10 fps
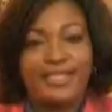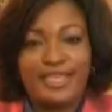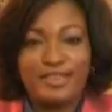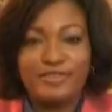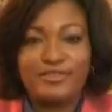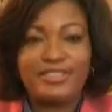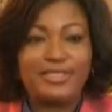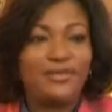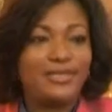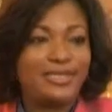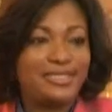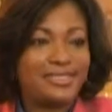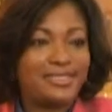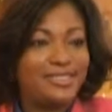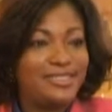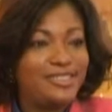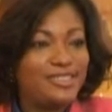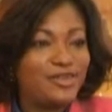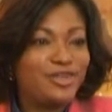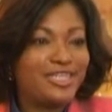Thank you for staying with us.
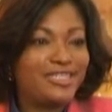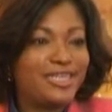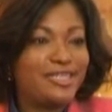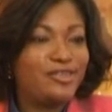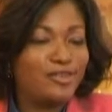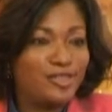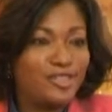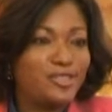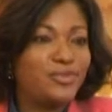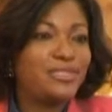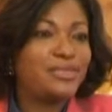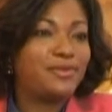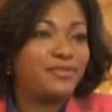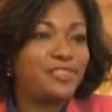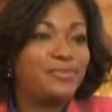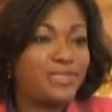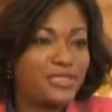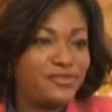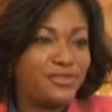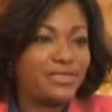Doc, can you continue with some of those
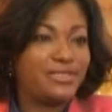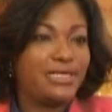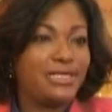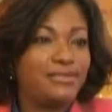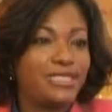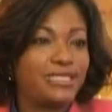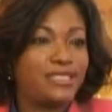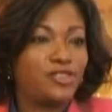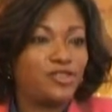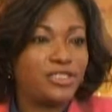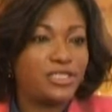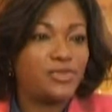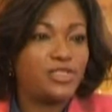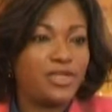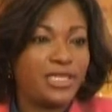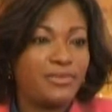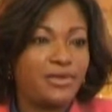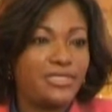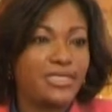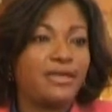specific success stories that we're talking
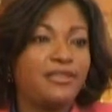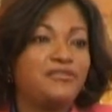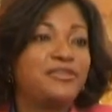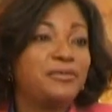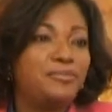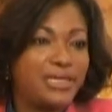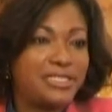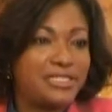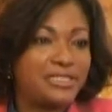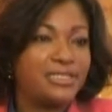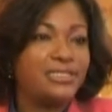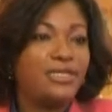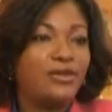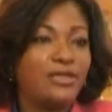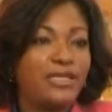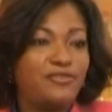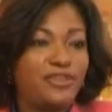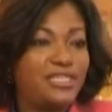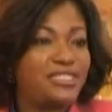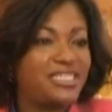about and how they've impacted on
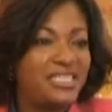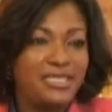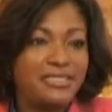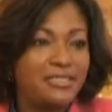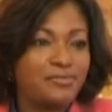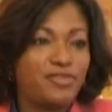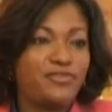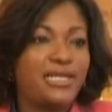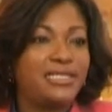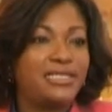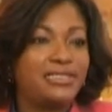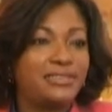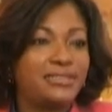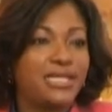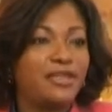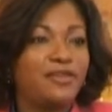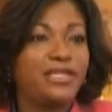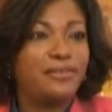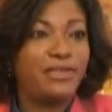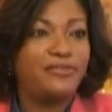advocacy and providing the kind of
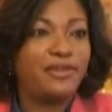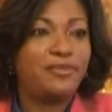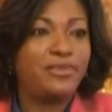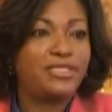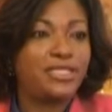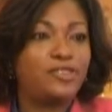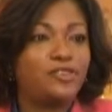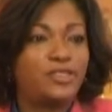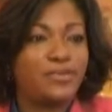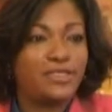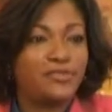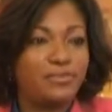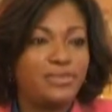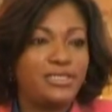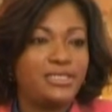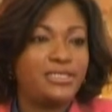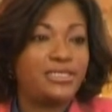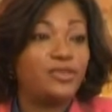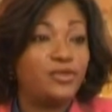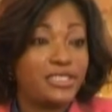enabling environment that those specific businesses
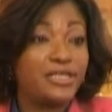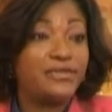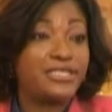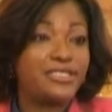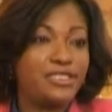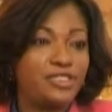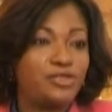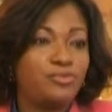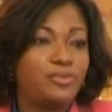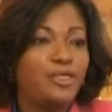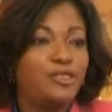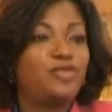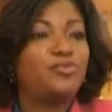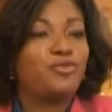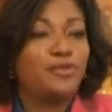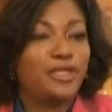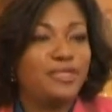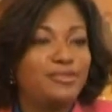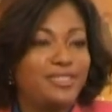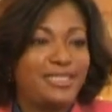in those areas need to propel
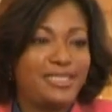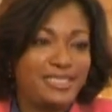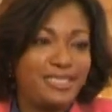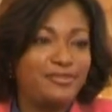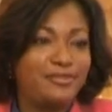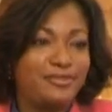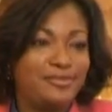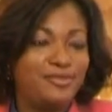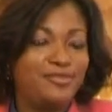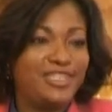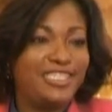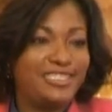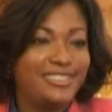them to the next level, hopefully?